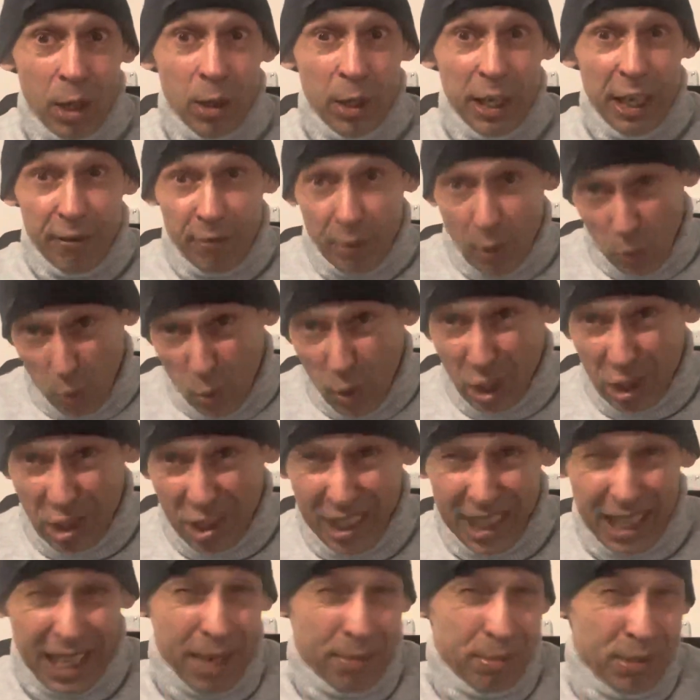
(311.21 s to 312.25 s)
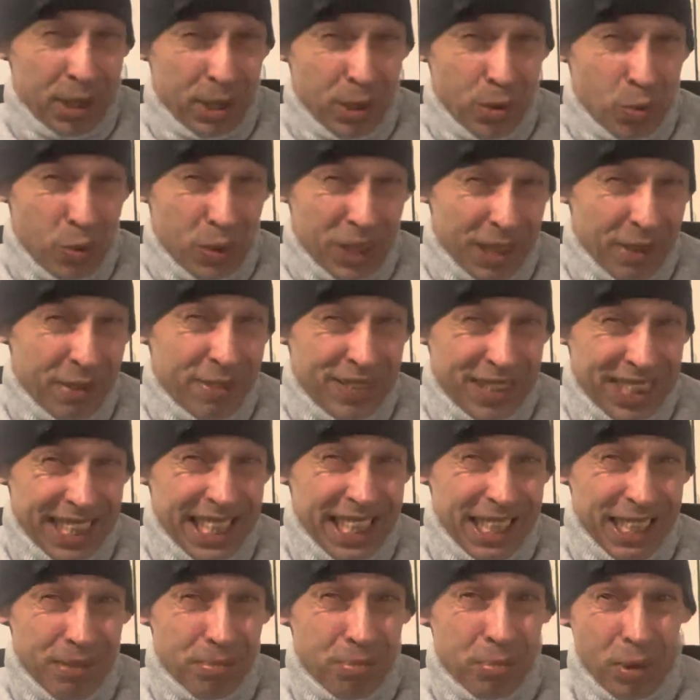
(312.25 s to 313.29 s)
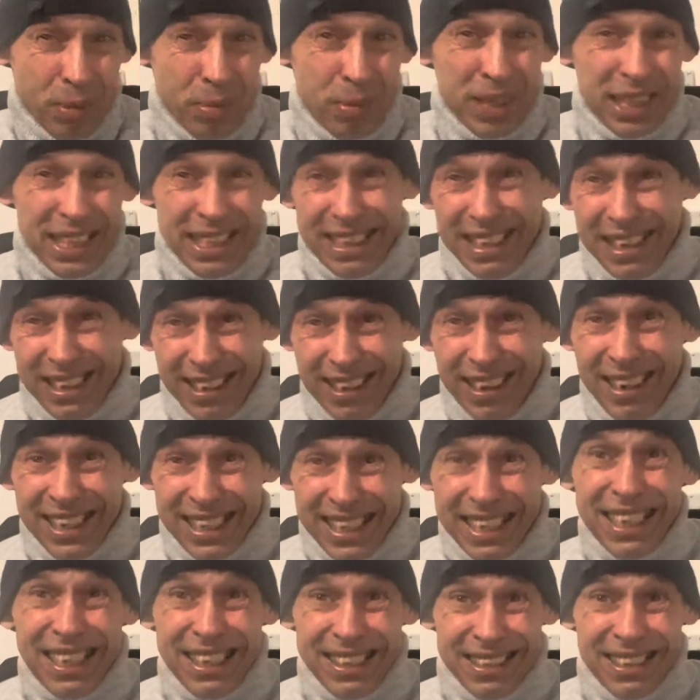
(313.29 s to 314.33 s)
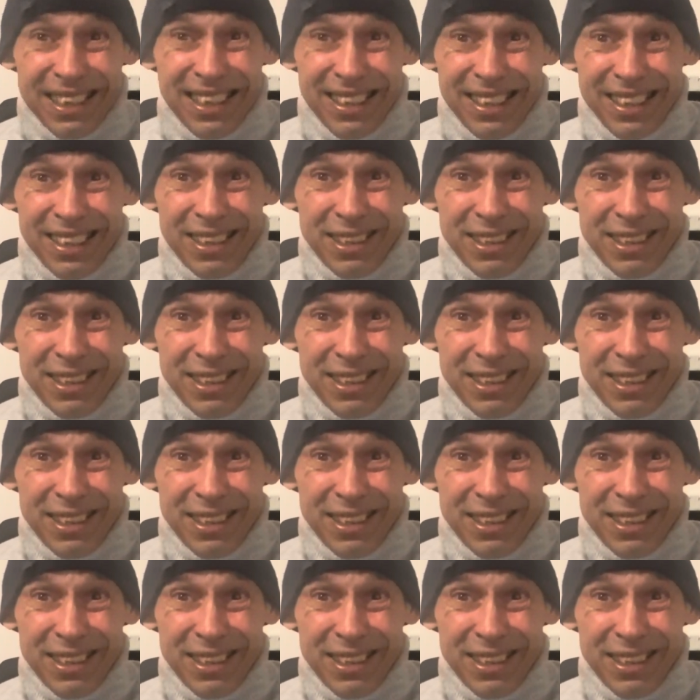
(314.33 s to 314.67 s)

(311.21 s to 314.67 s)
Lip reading: If you're watching the camera, you would have seen probably that I kicked it.